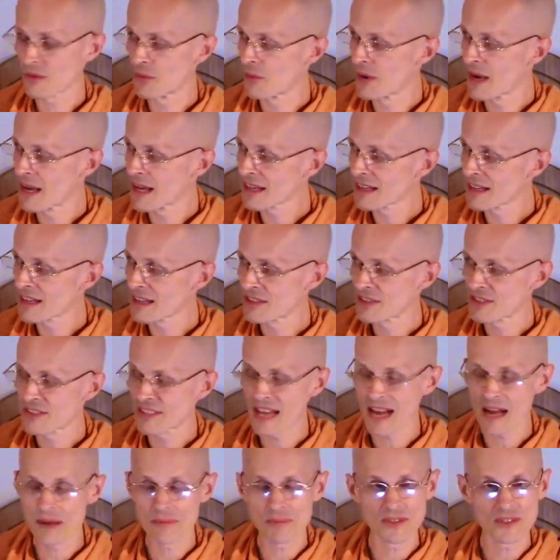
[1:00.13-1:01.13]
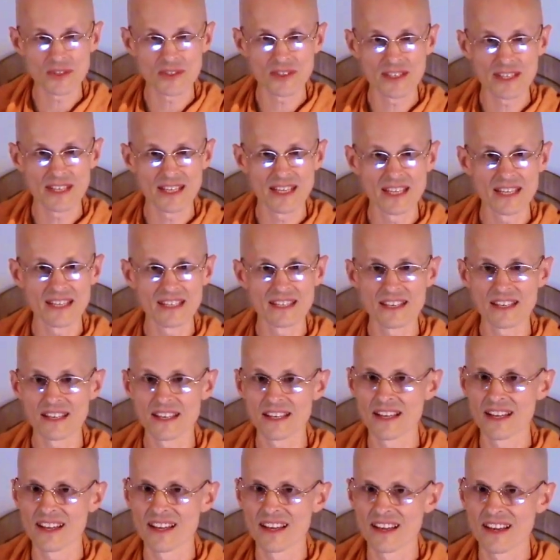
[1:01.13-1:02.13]
well established
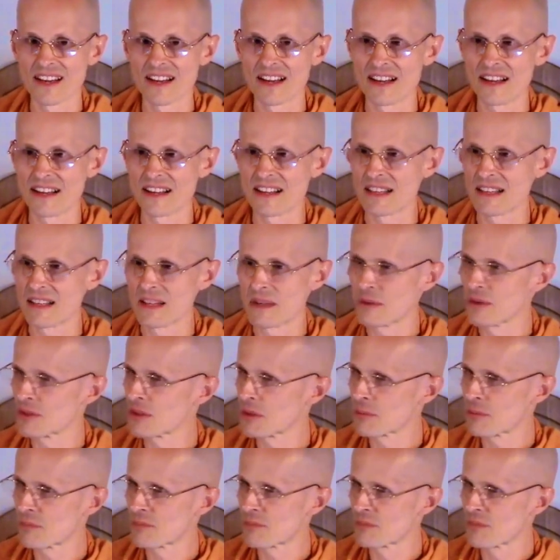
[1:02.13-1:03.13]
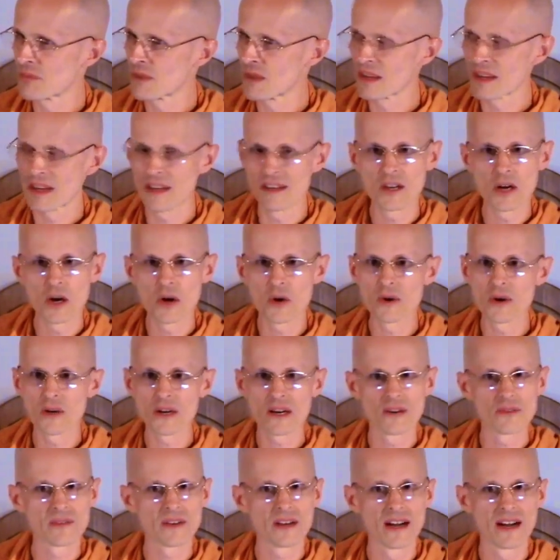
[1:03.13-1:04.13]
in, he was a knower
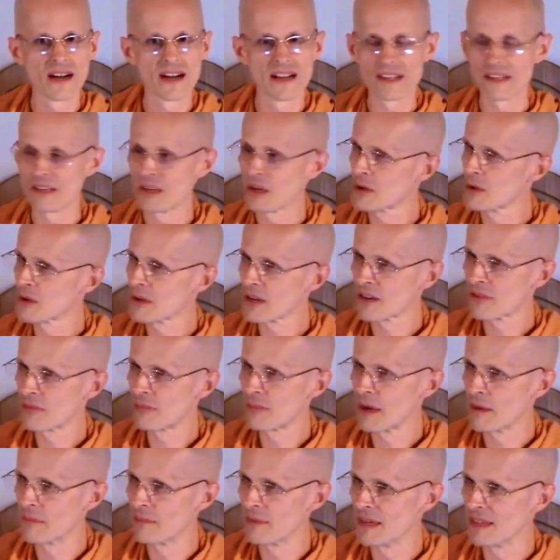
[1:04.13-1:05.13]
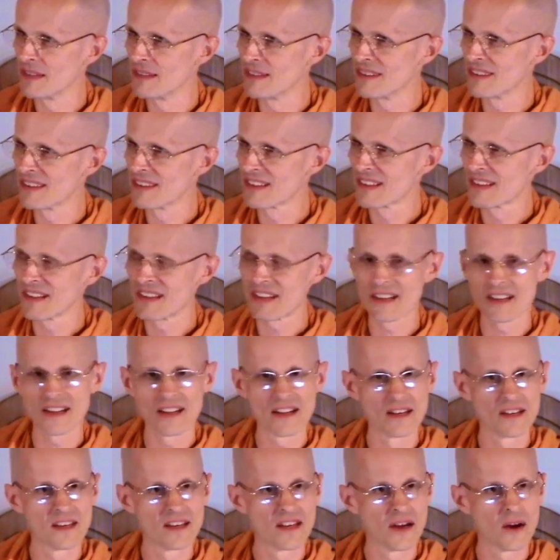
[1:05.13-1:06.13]
of God, a knower of Brahman,
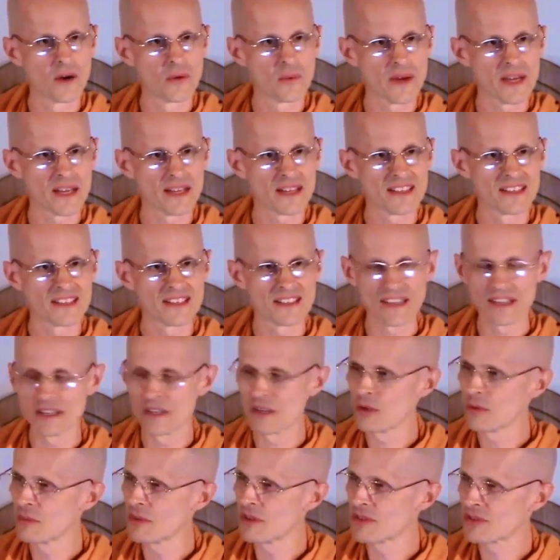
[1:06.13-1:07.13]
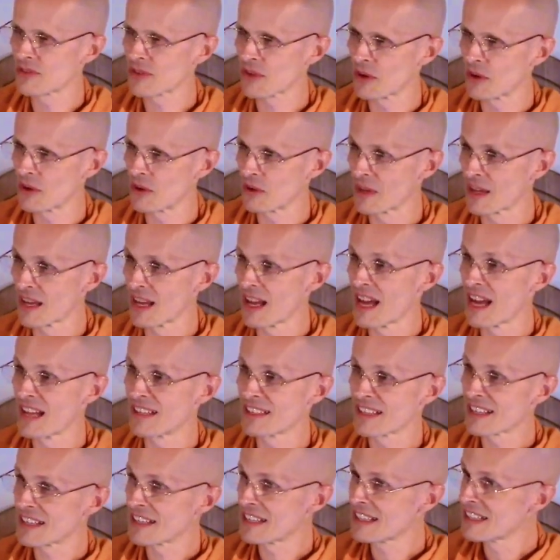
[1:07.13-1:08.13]
an awakened, illumined soul.
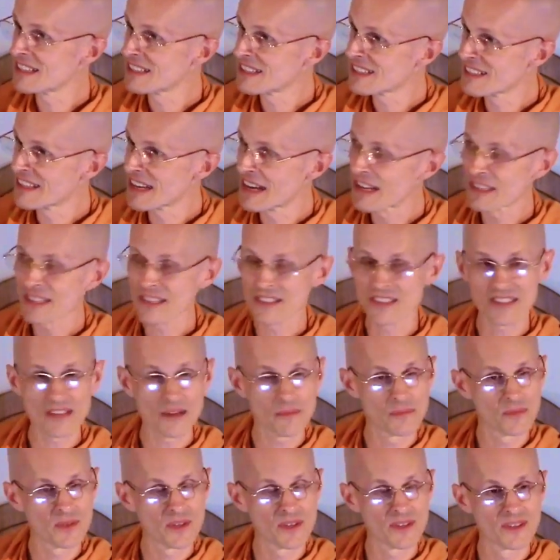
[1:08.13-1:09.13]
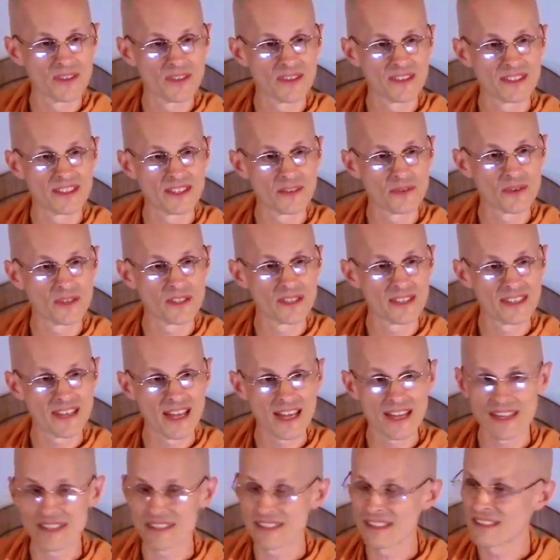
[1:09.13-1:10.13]
And yet he did not accept the different
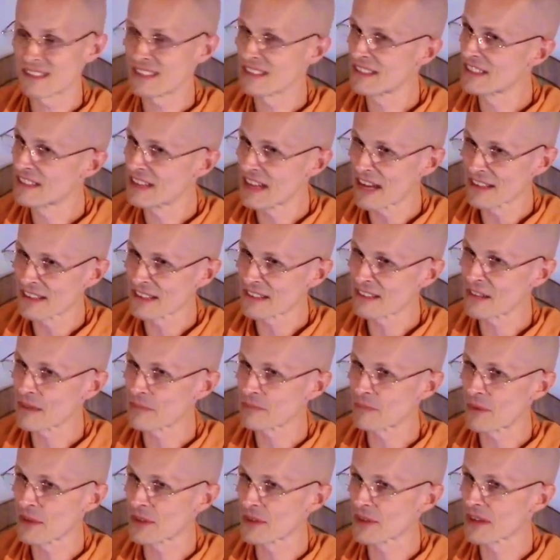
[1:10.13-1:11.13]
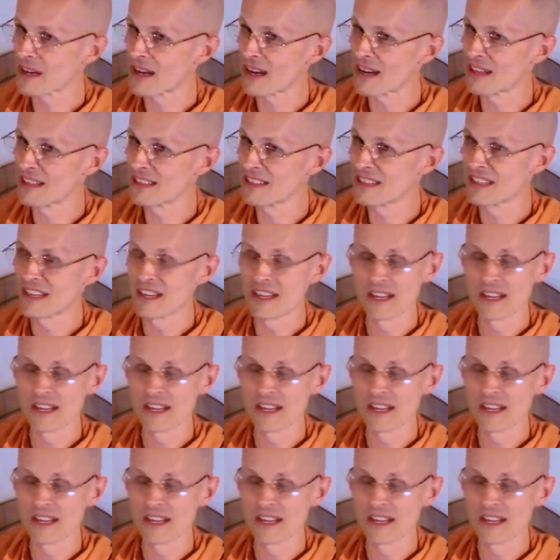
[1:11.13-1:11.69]
deities. He did not accept Mother Kali,